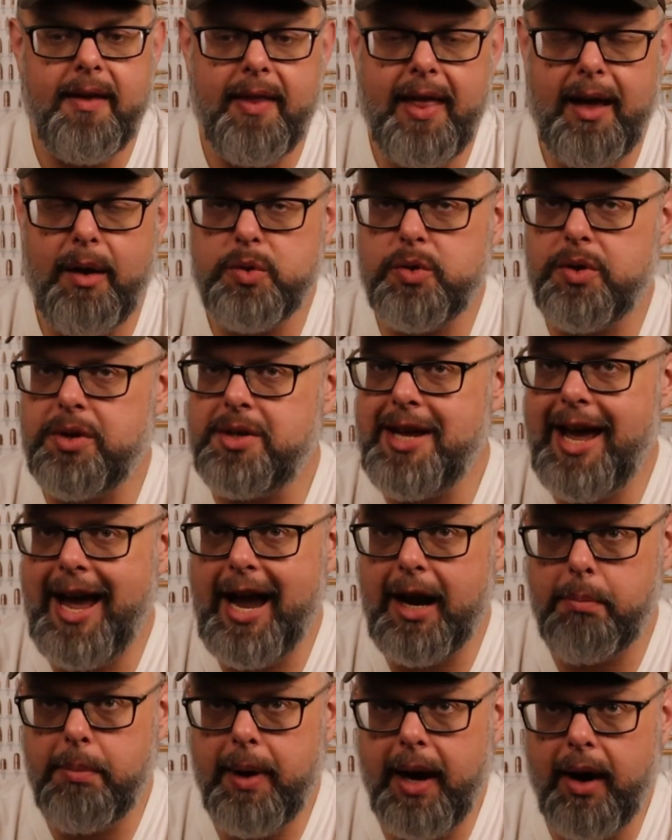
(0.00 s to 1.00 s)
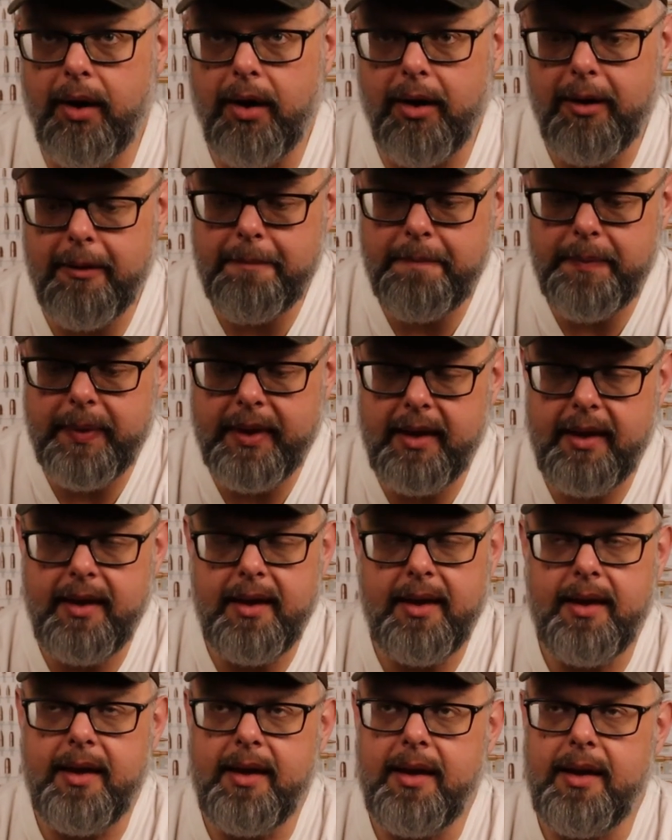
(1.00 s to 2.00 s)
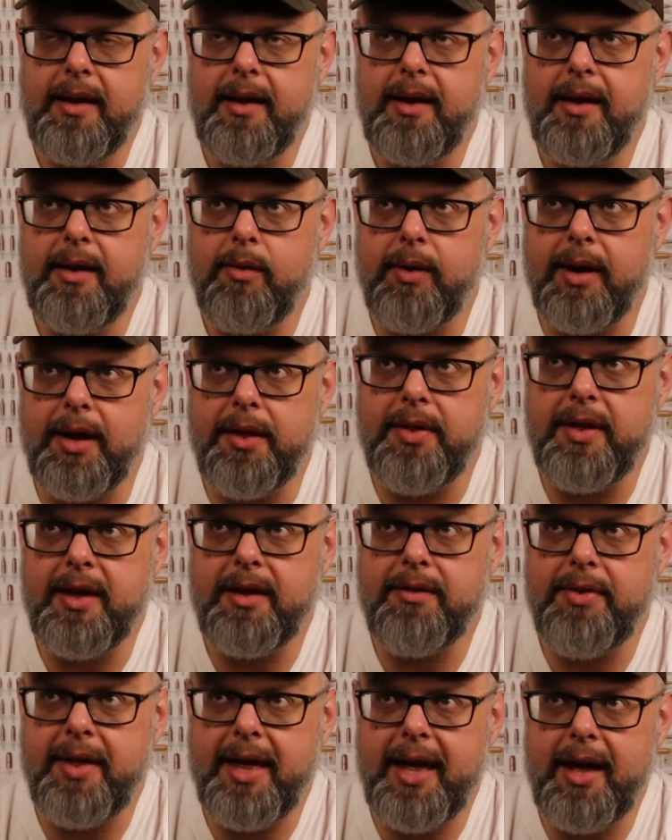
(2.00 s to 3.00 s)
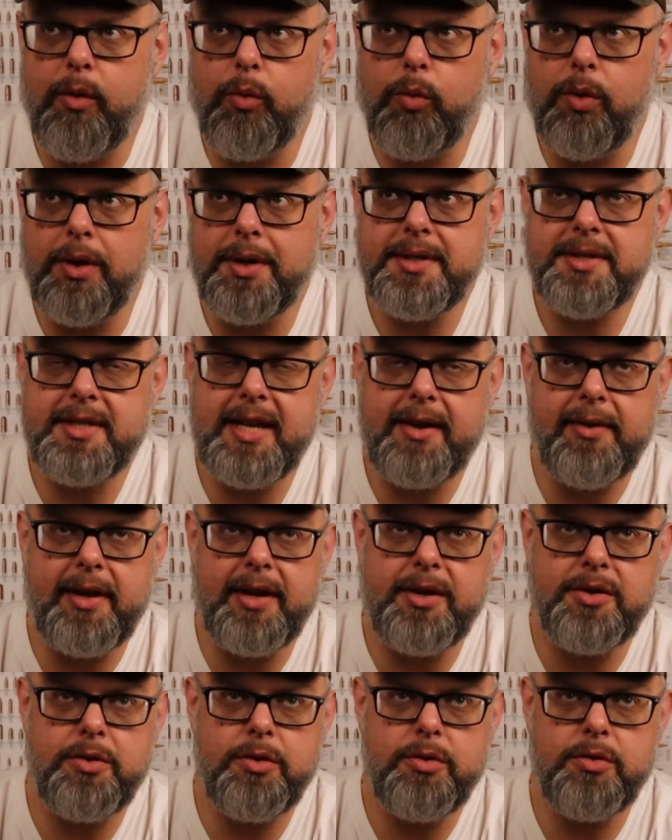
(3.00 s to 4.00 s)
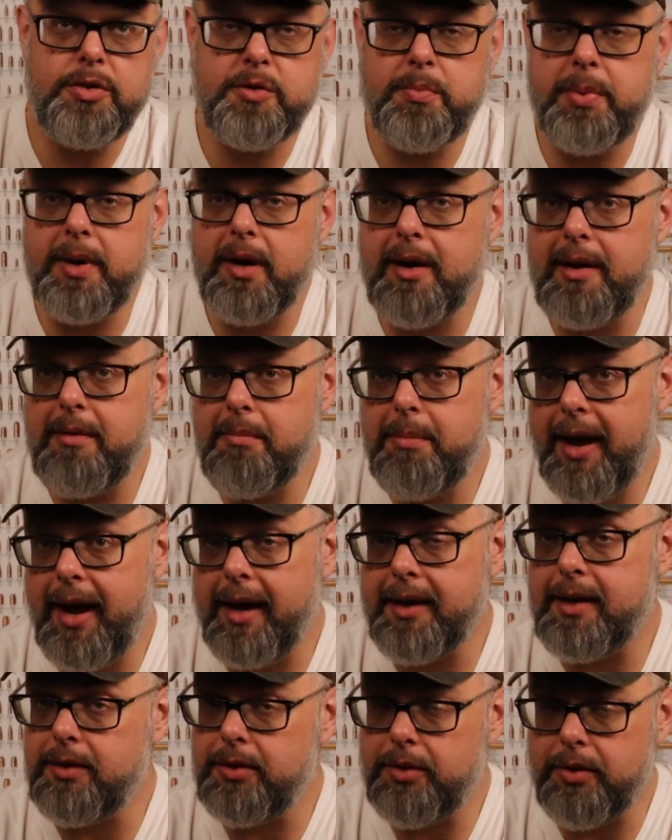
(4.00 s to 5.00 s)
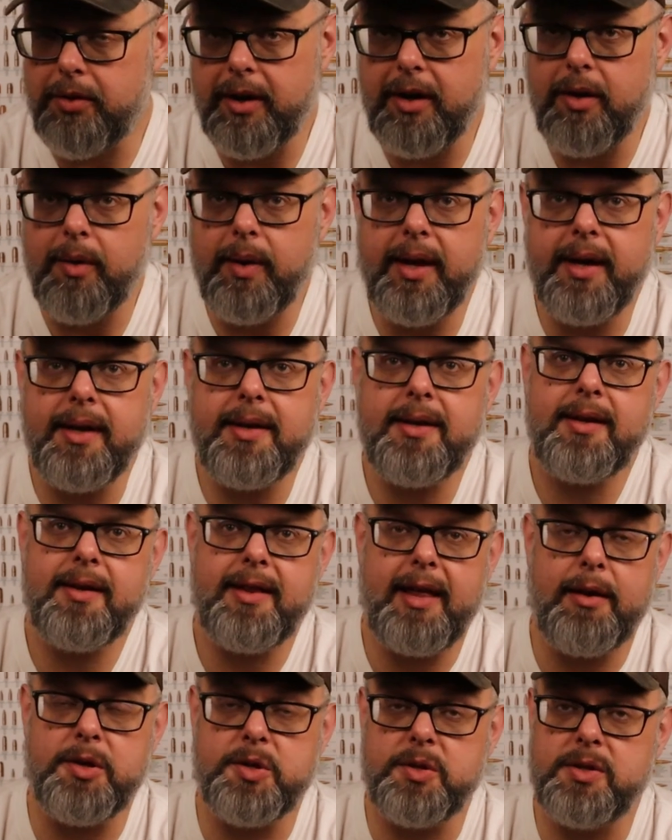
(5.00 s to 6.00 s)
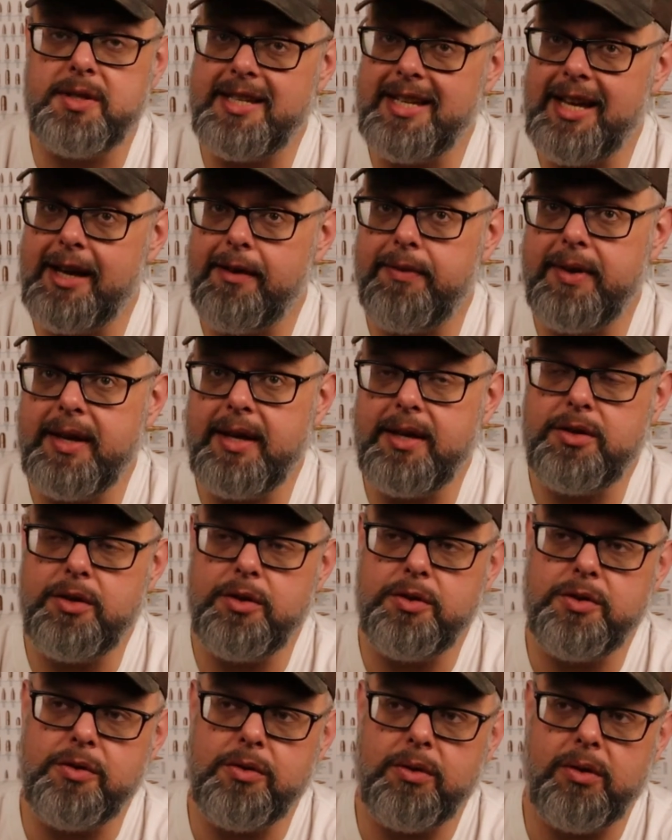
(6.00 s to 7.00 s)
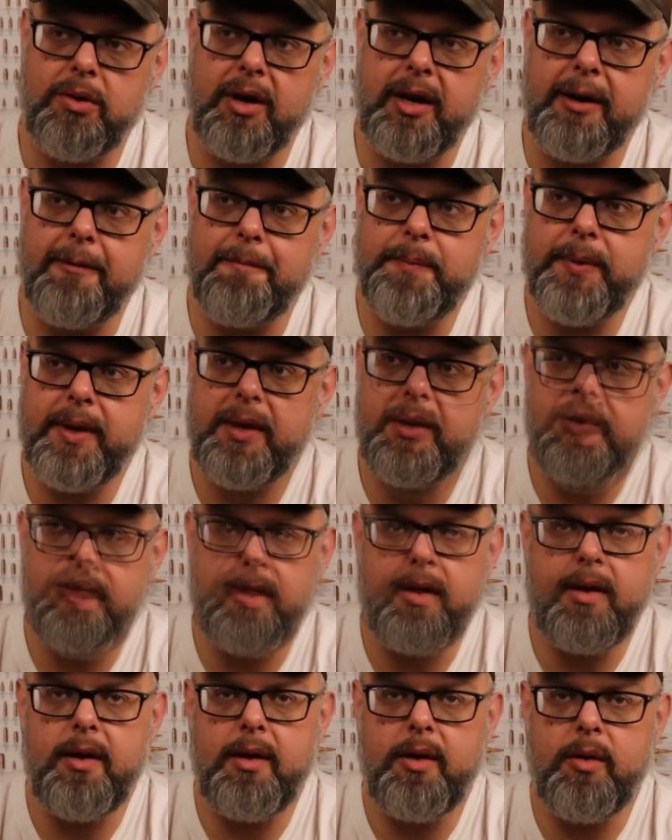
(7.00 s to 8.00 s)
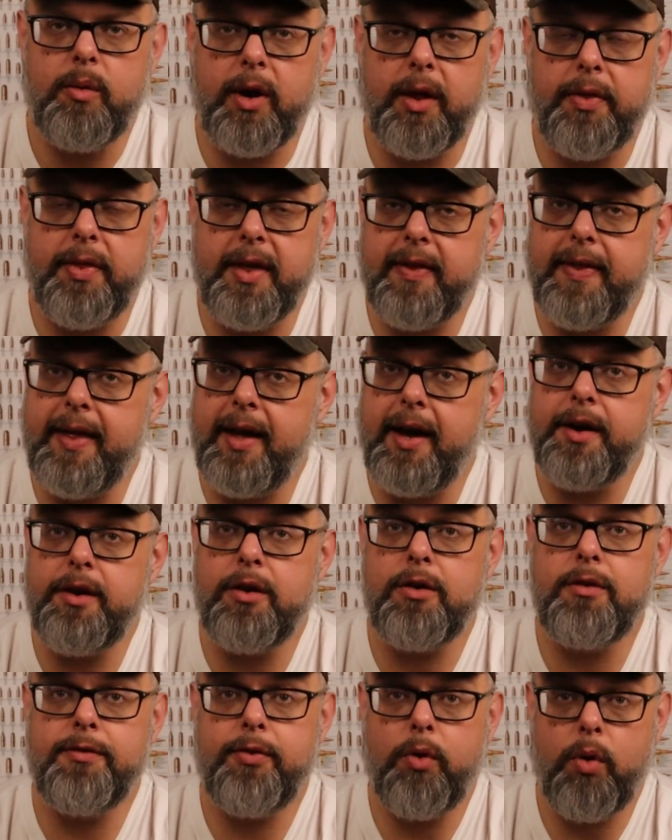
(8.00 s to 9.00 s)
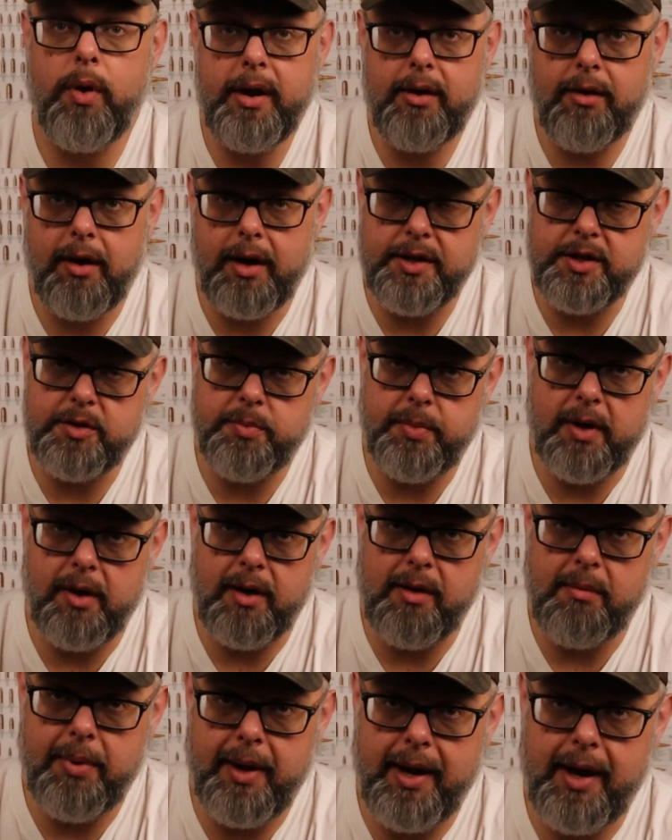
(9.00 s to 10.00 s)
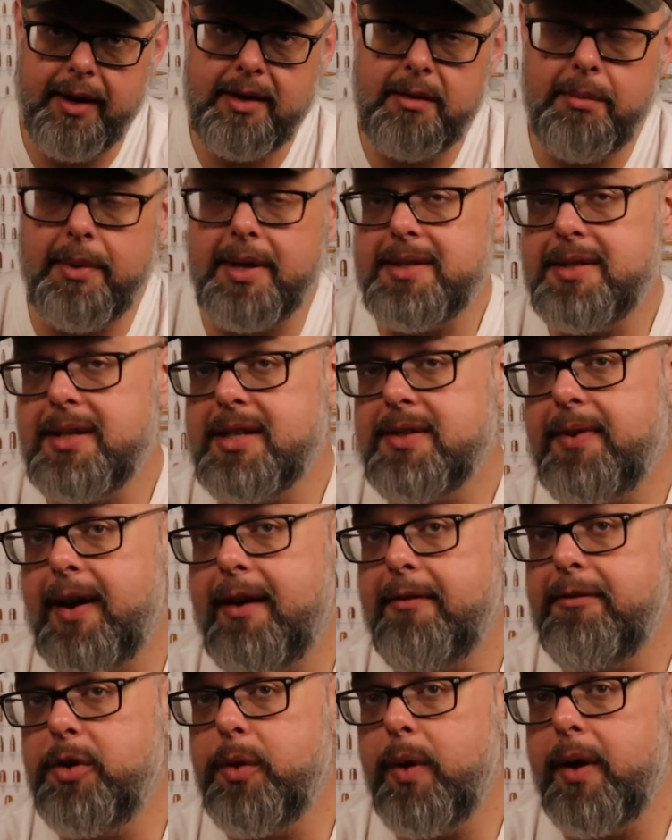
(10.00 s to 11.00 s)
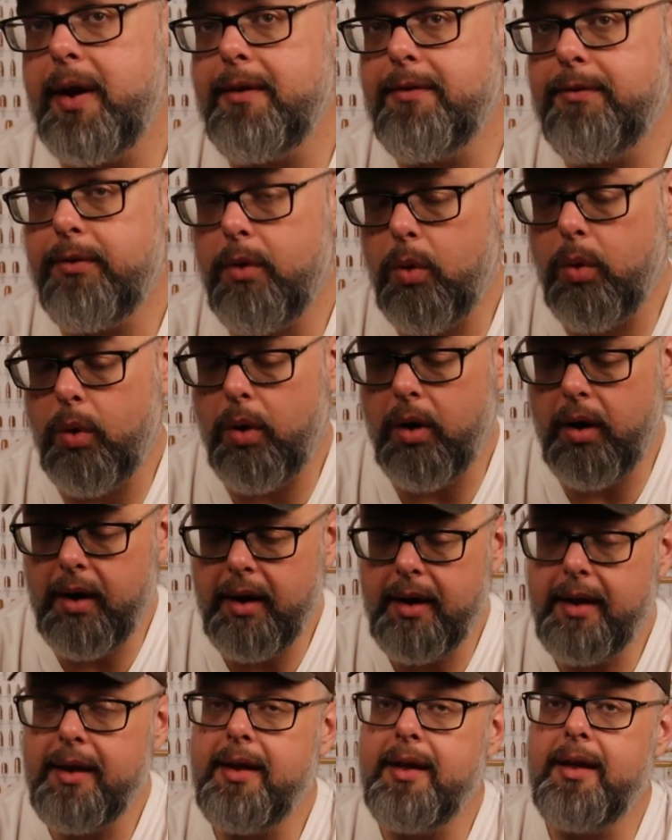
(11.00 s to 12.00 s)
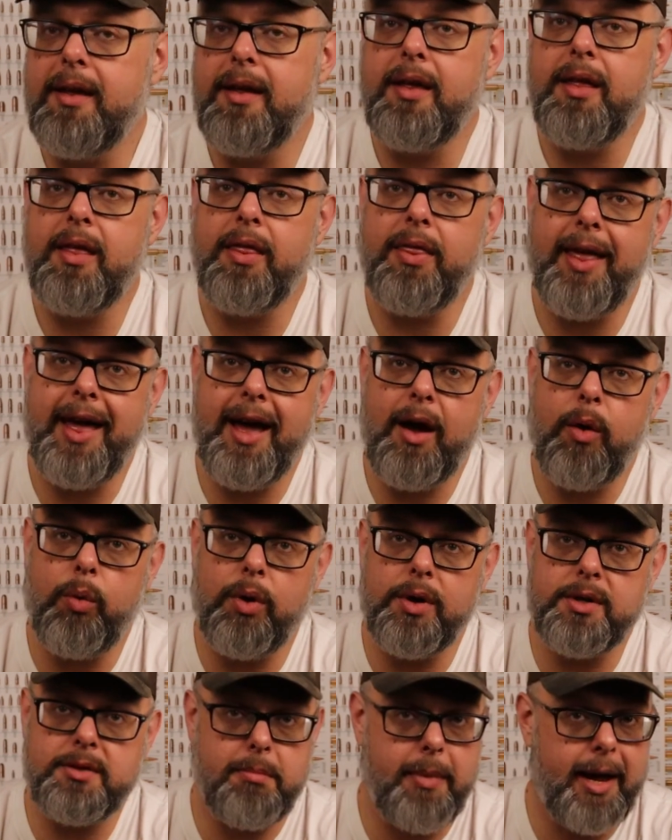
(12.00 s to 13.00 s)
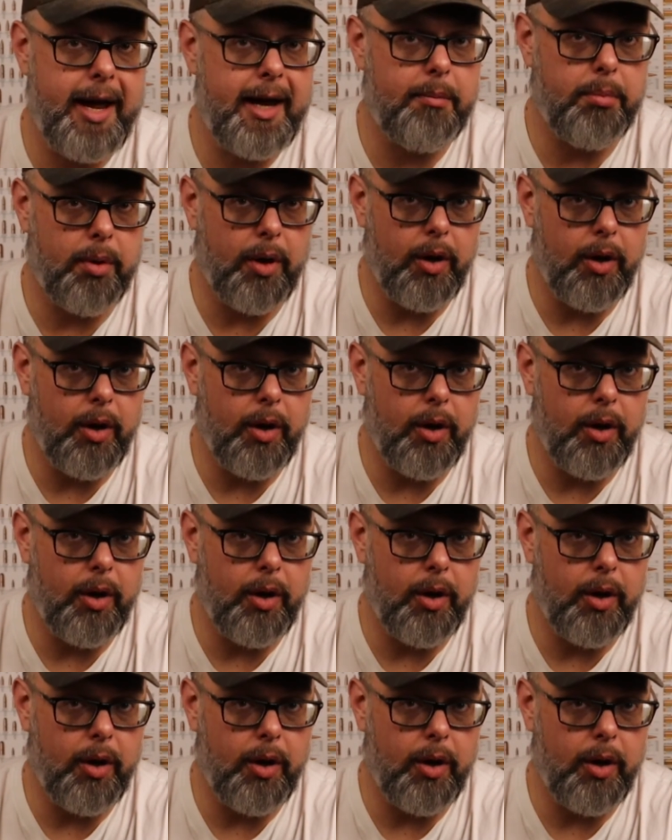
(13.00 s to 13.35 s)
that was the tack powder. When I think of that 172 Spear Impact in 308, that was CFE 223. When I think of that 140 grain Spear Impact in my 6.5 284, that was Mag